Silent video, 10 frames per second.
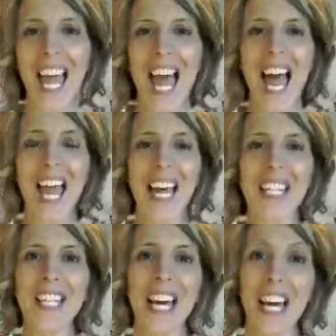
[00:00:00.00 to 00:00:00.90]

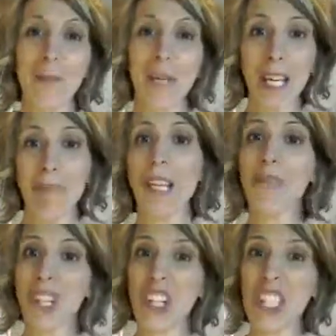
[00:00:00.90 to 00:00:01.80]
And it can make
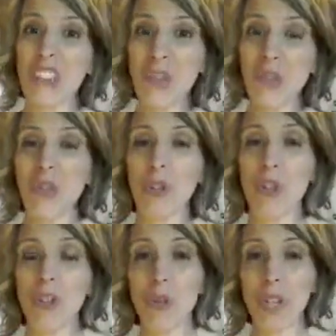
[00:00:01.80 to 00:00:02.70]
it very difficult
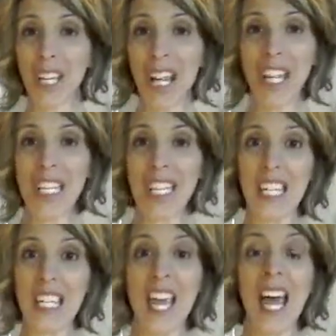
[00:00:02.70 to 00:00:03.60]
to connect
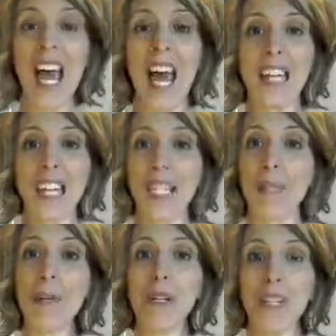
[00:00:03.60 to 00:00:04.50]
in and
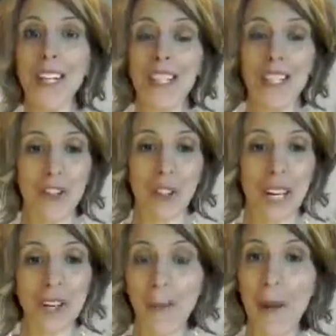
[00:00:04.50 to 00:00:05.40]
experience your
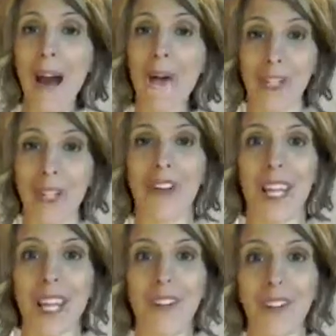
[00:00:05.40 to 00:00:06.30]
inner power, your
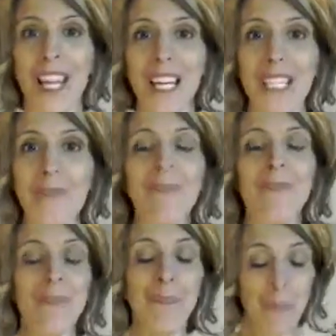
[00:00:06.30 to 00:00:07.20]
inner light.
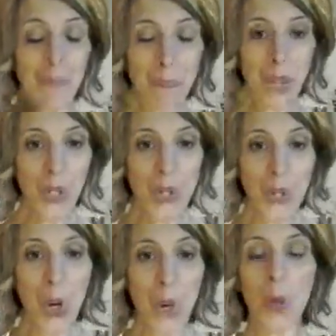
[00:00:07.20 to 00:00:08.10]

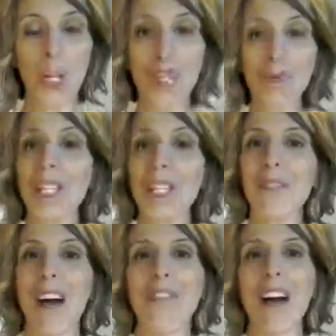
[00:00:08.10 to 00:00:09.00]
So working with these
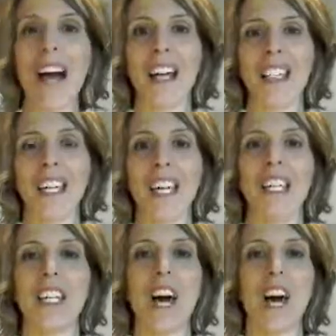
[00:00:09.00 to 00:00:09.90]
5 hacks
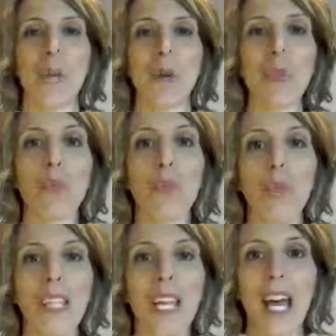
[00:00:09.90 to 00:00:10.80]
can
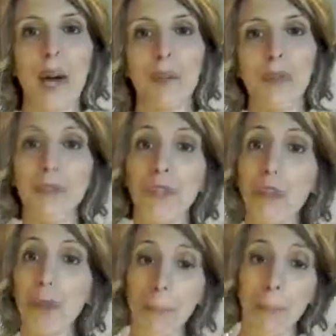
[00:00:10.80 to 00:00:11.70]
really help you feel
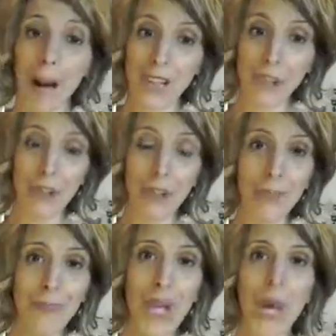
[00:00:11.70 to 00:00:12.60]
more
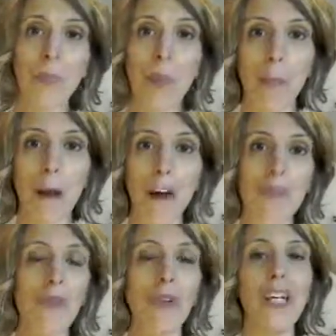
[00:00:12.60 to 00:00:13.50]
masterful, more
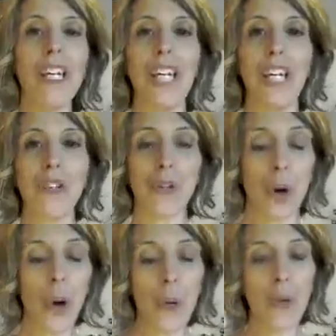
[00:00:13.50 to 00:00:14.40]
powerful in your
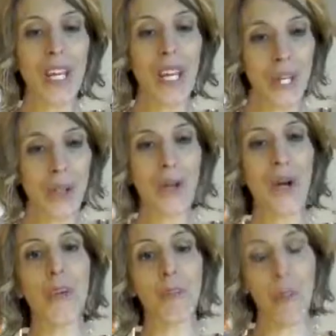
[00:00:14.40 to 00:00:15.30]
own inner
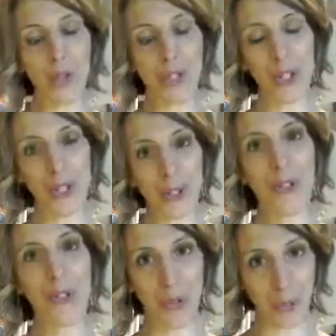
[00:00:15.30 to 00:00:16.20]
emotional
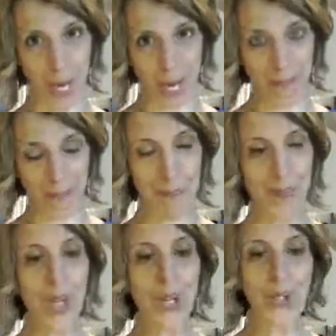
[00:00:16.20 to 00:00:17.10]
terrain.
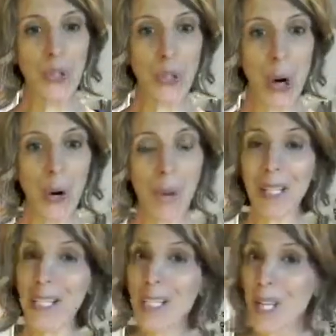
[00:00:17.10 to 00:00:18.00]
So I'm
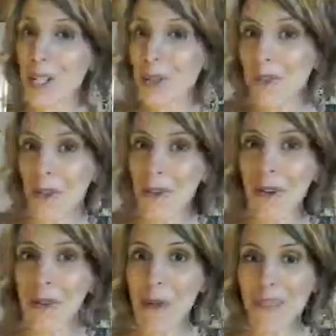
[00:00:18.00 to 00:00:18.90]
going to take you through
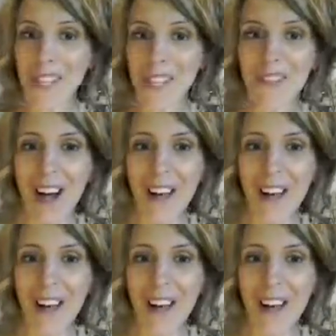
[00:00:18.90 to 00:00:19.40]
what these 5